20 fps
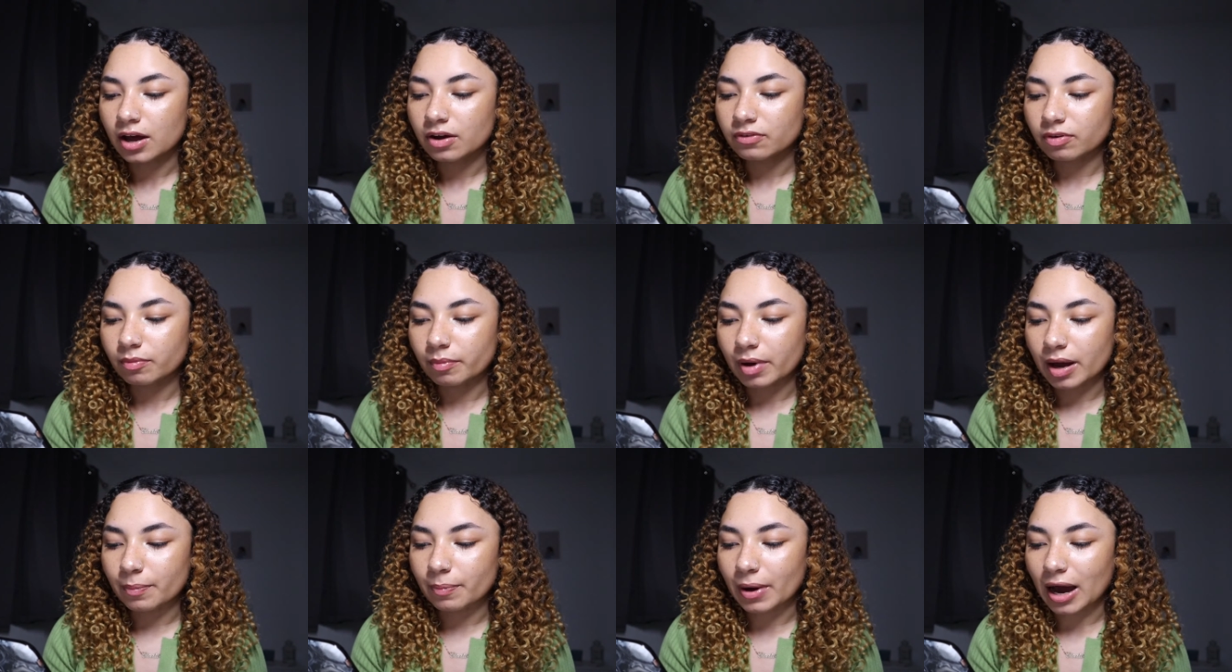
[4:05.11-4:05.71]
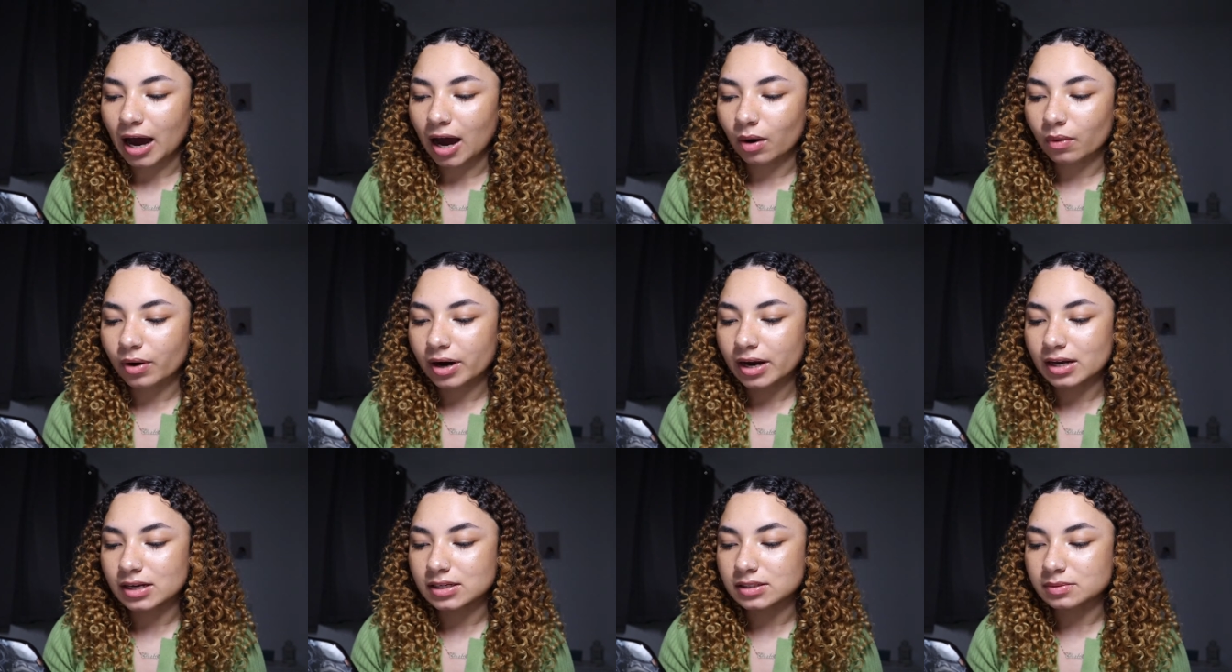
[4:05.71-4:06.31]
for my power
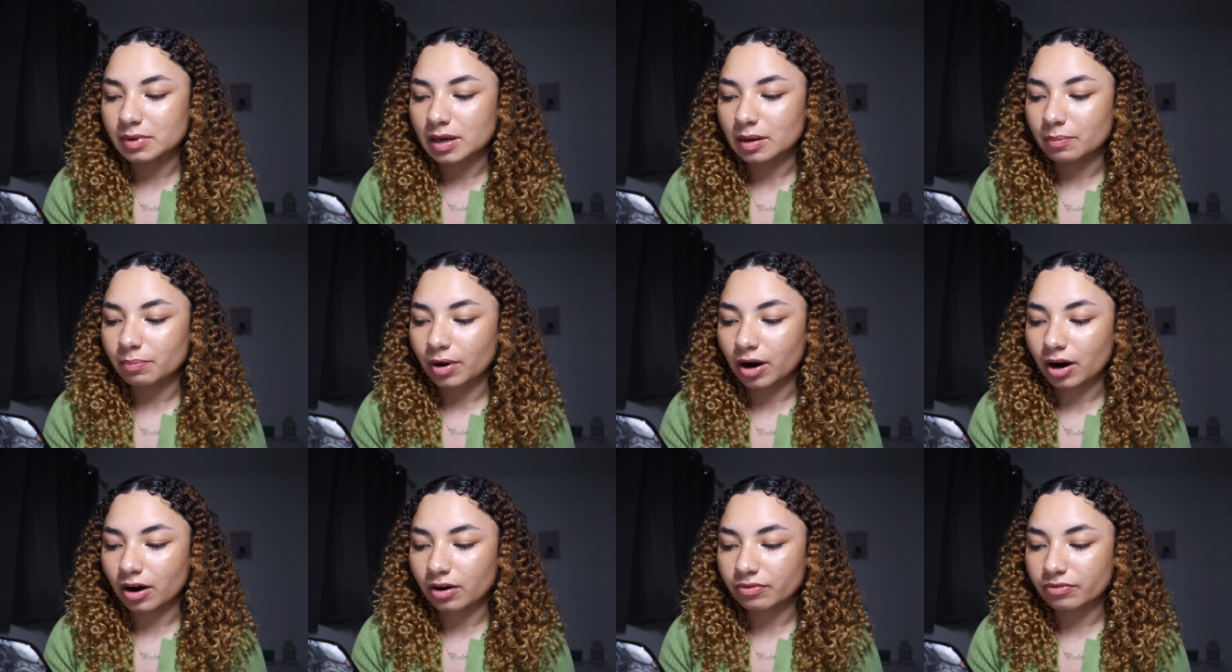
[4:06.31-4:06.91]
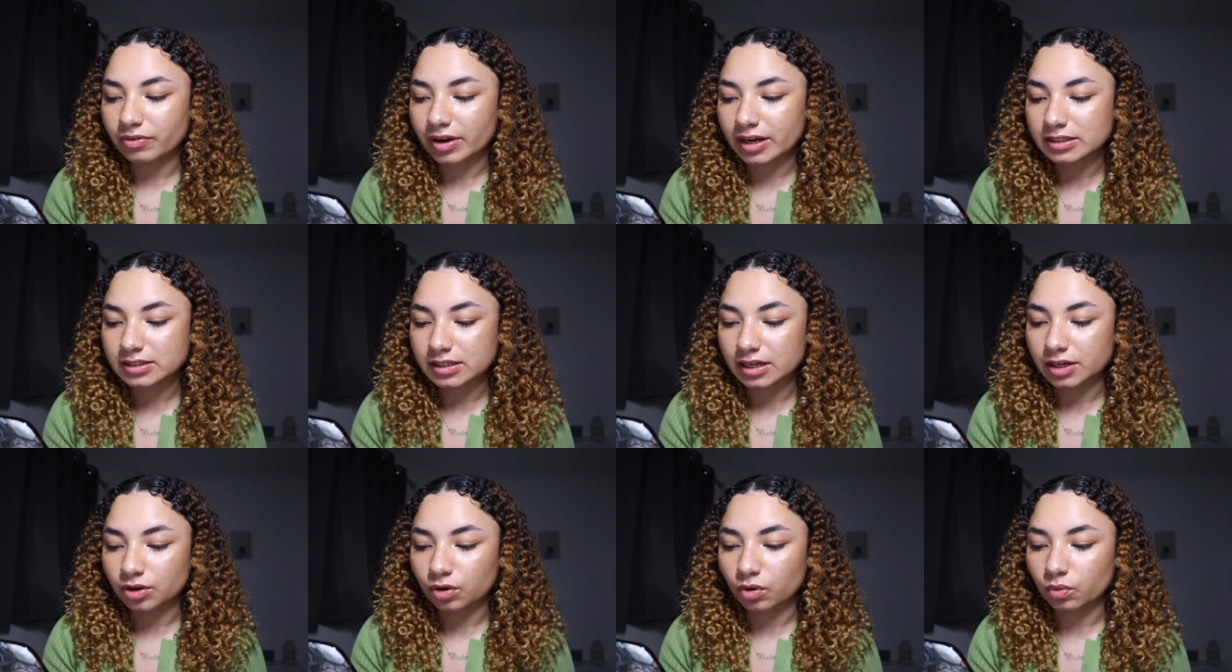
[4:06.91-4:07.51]
is made perfect
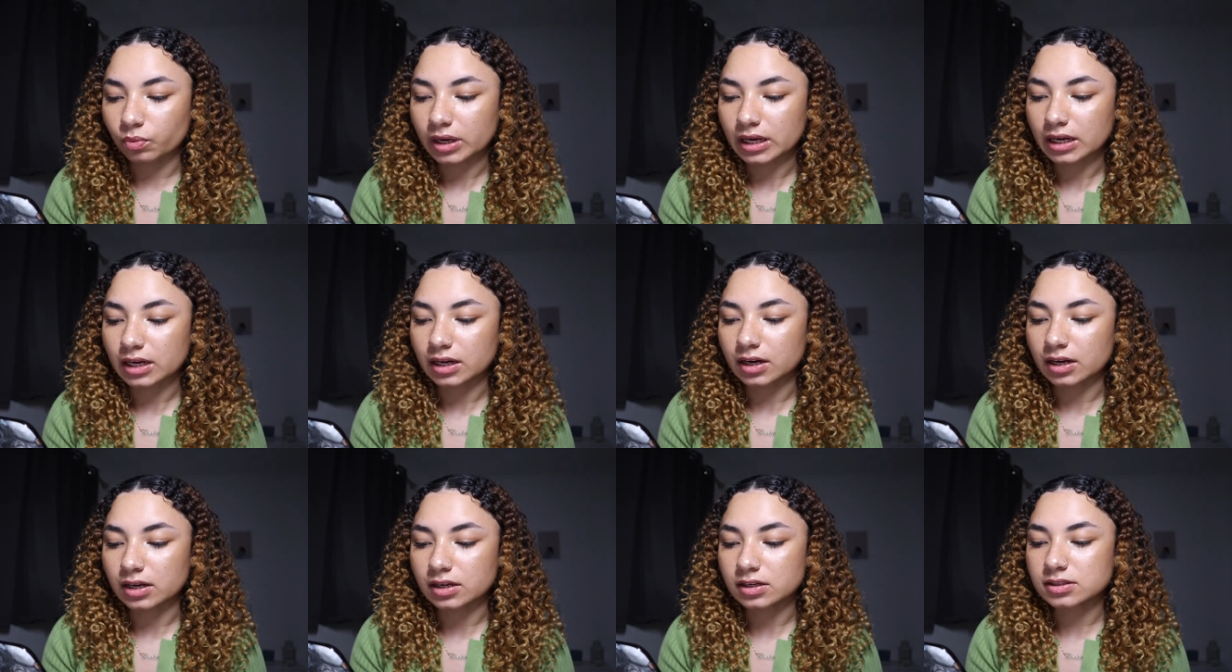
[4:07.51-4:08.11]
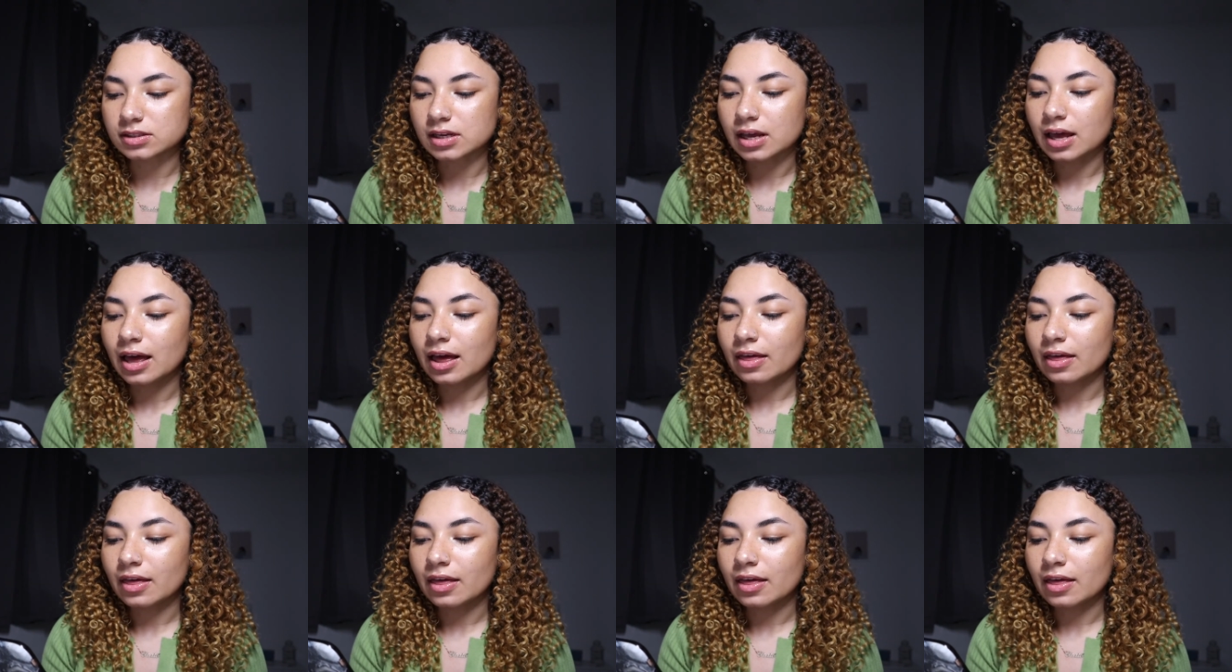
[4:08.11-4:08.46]
in your weakness.